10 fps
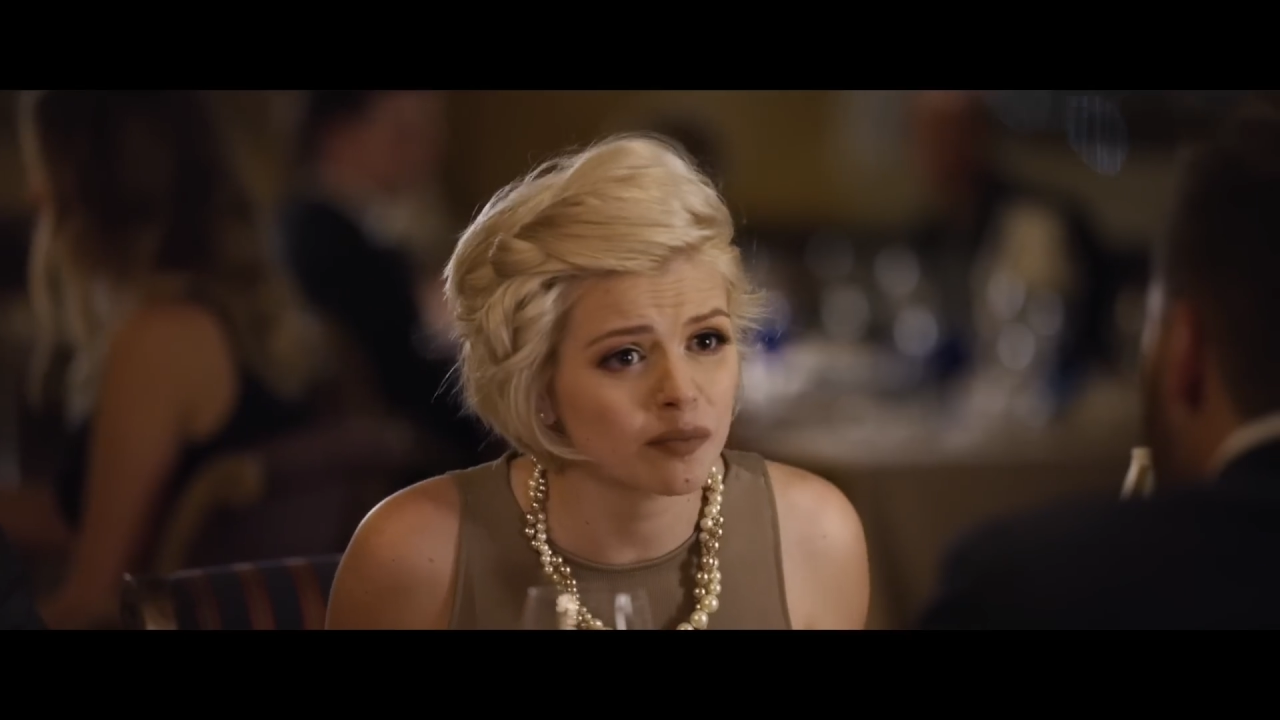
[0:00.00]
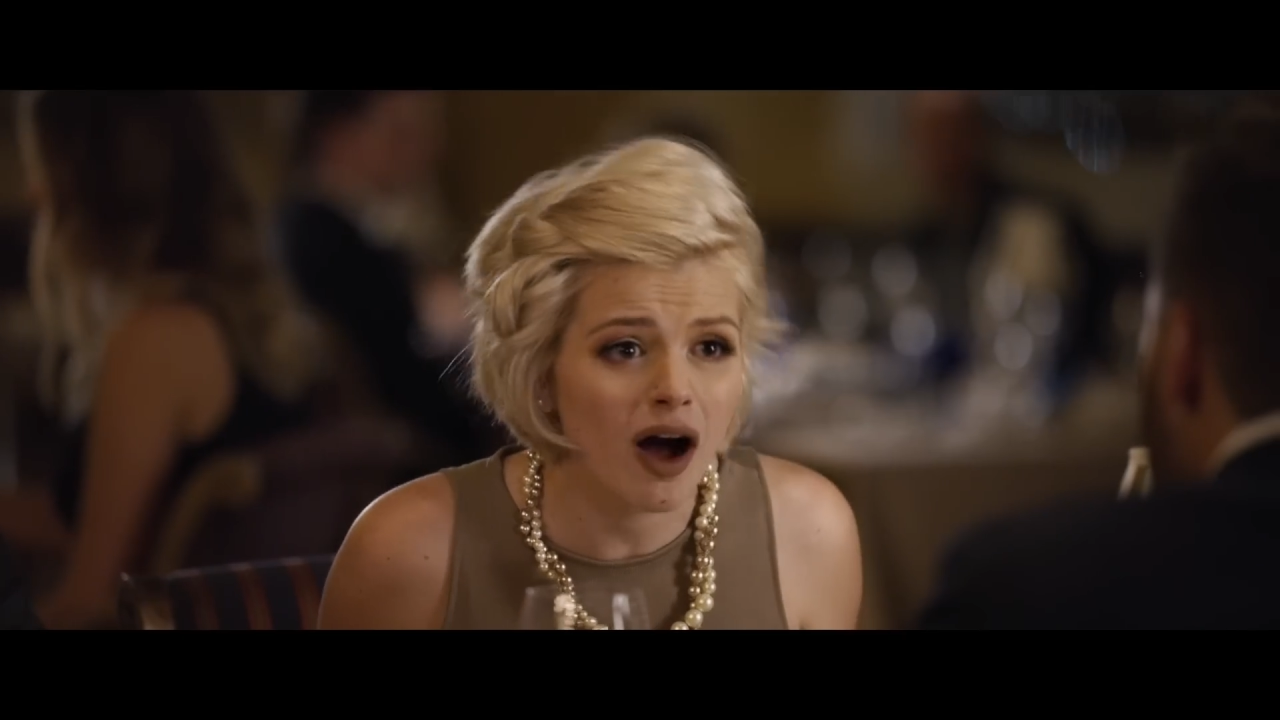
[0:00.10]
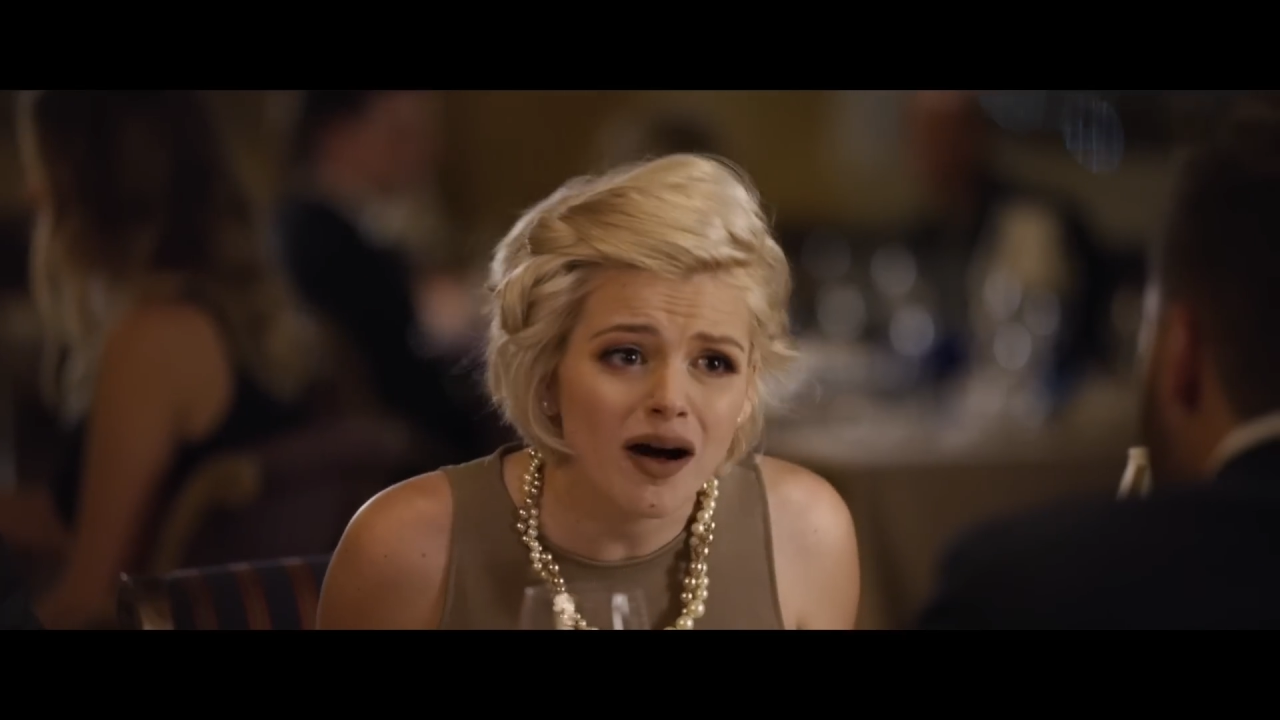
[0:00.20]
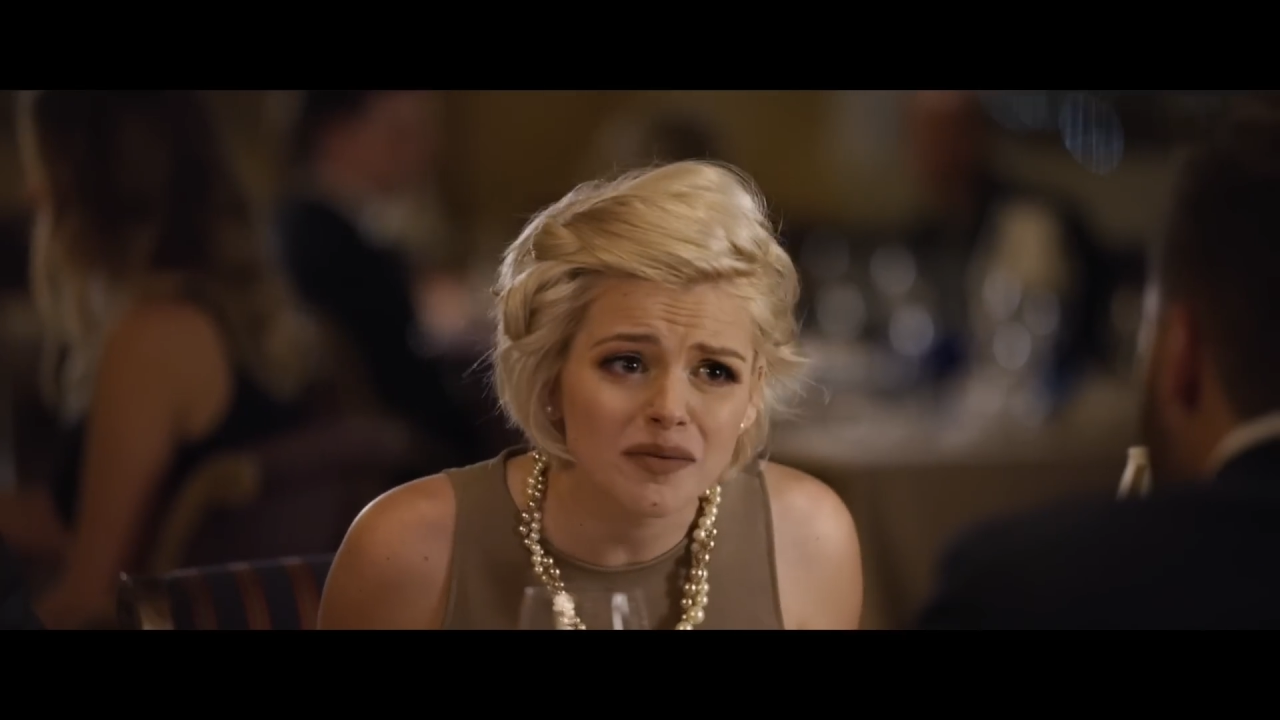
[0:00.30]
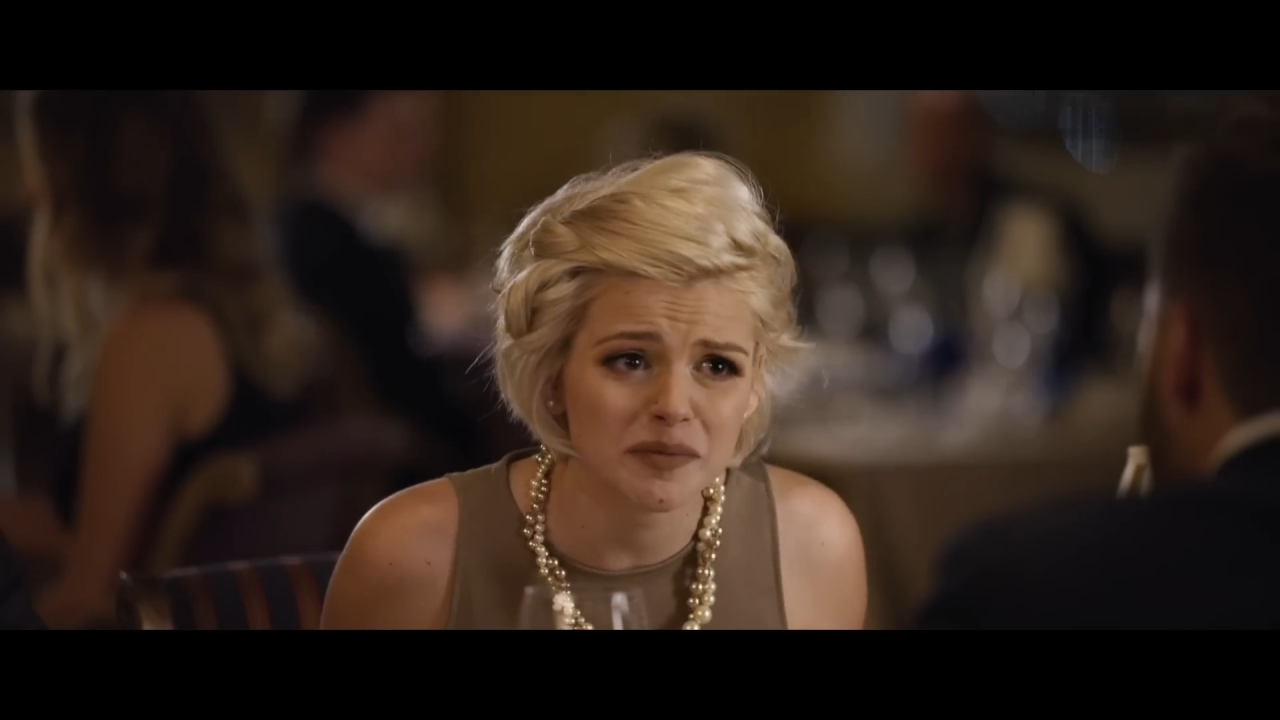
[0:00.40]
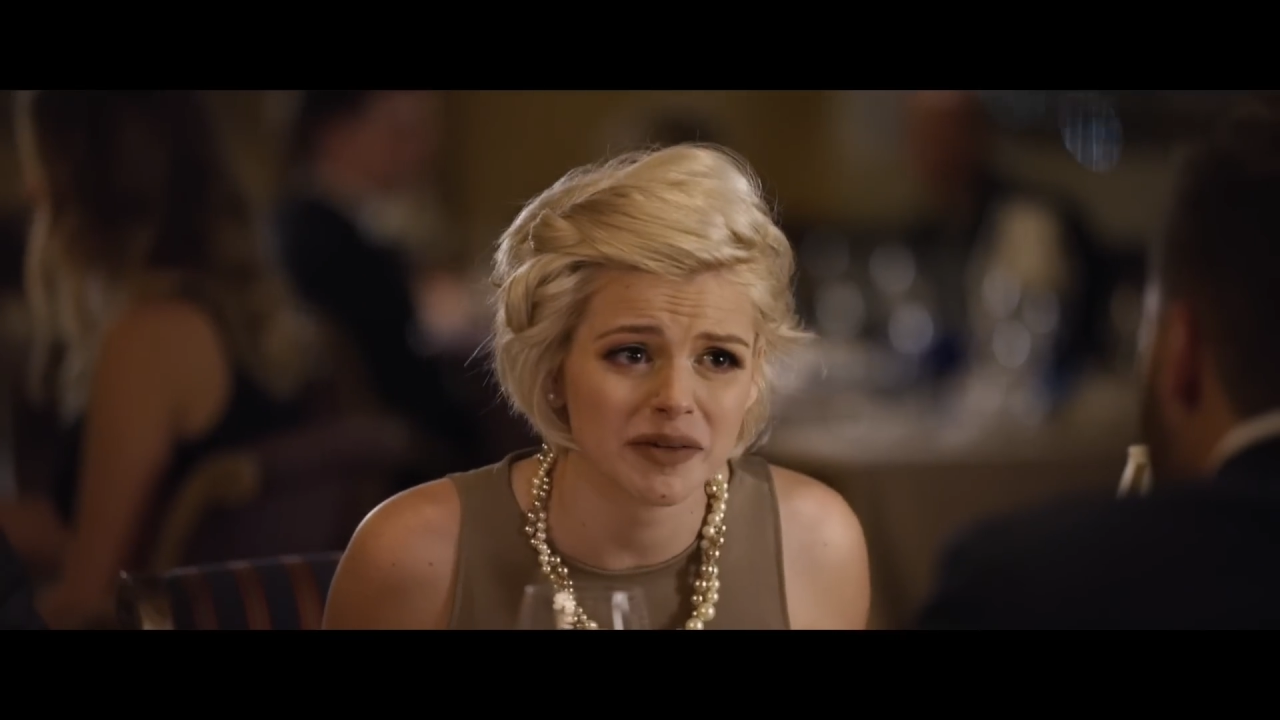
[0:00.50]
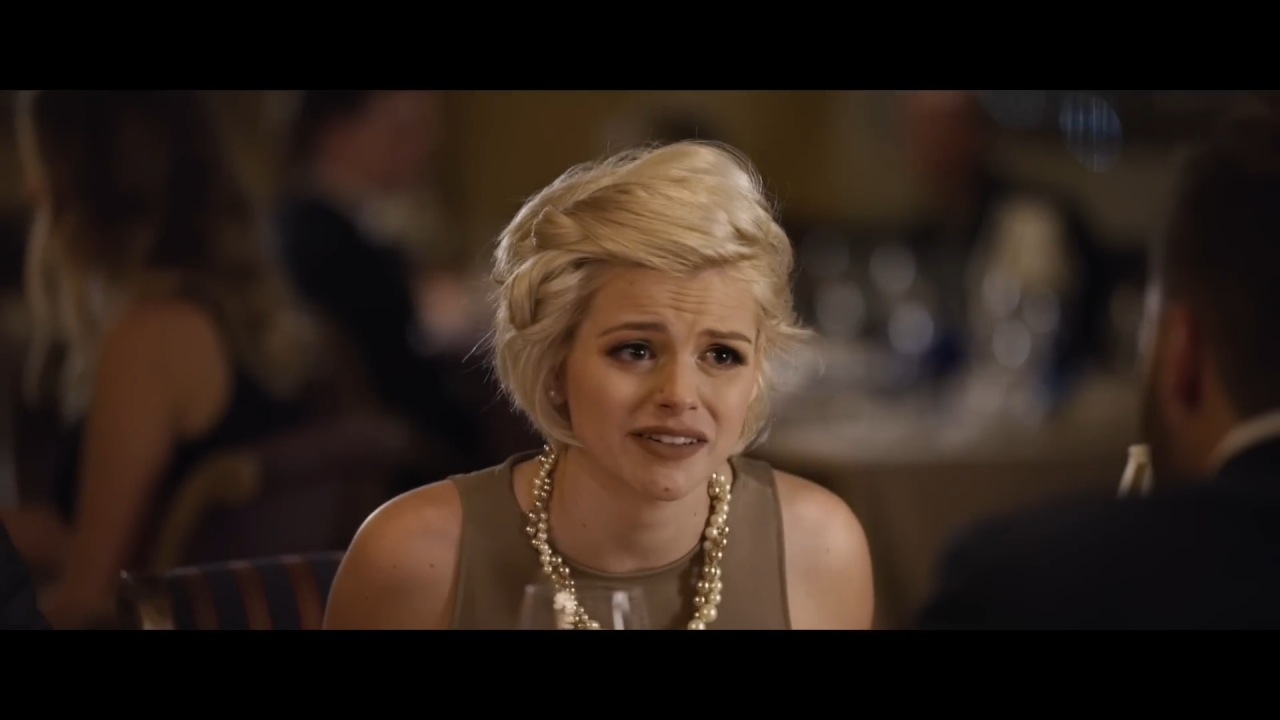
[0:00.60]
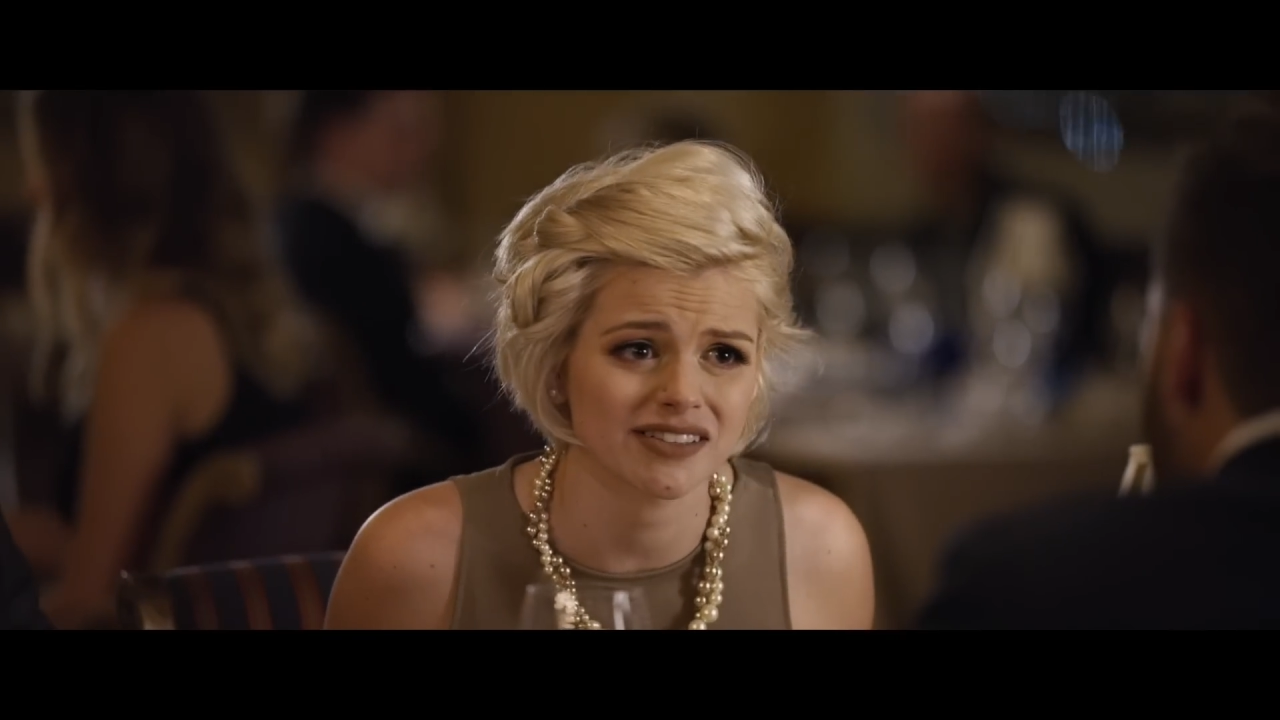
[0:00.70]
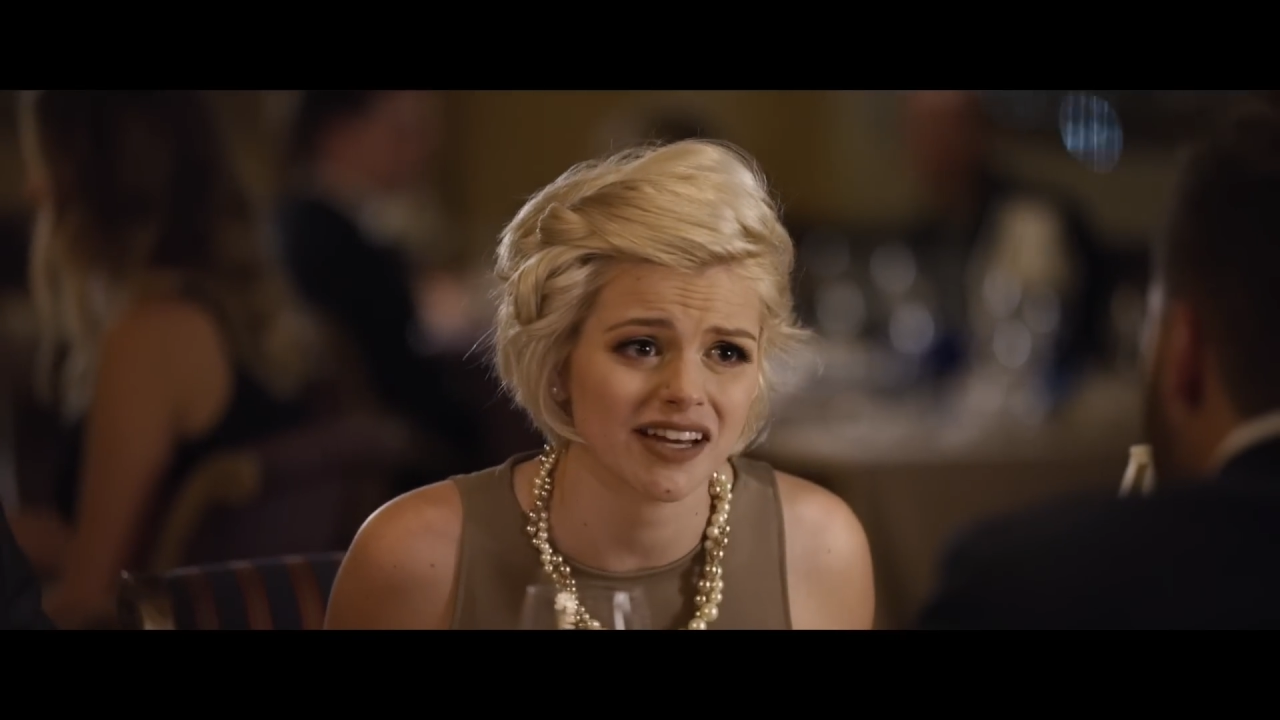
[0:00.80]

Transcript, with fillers: the problem here,